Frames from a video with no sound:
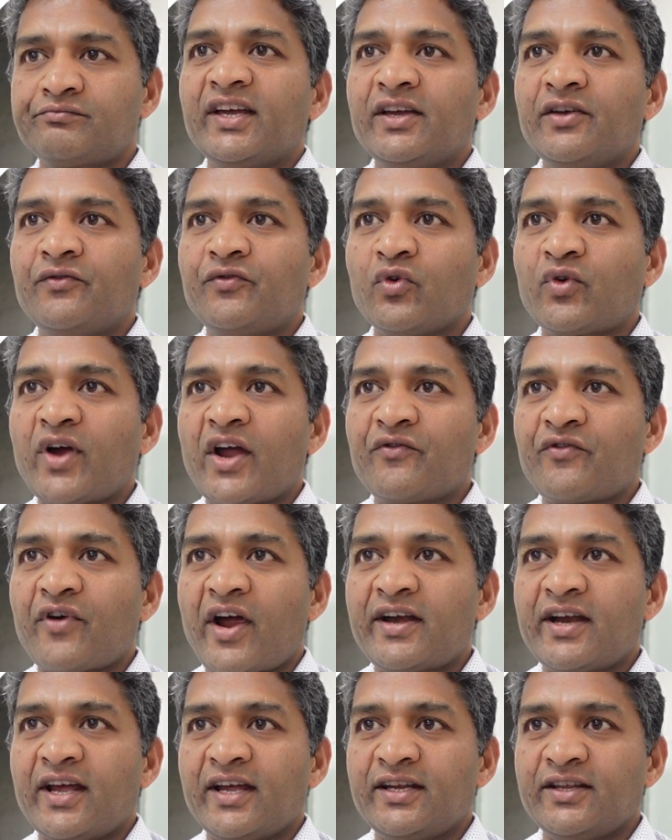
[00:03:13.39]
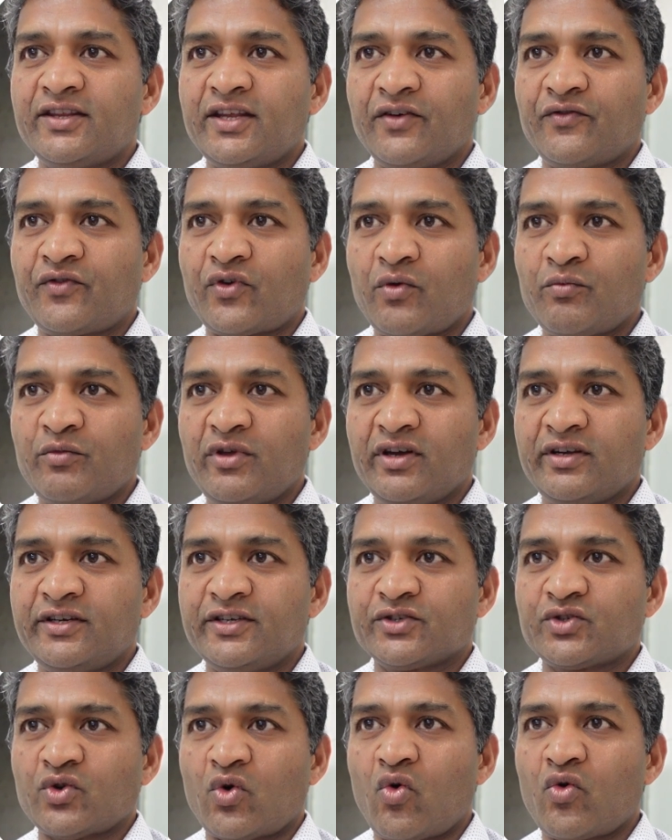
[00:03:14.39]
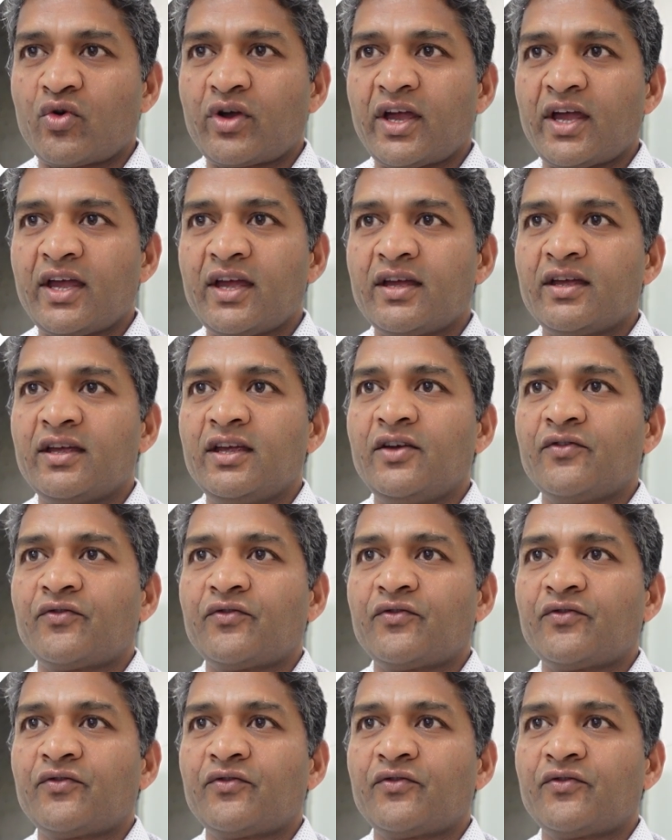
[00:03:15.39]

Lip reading: If you can find anything from here, just okay.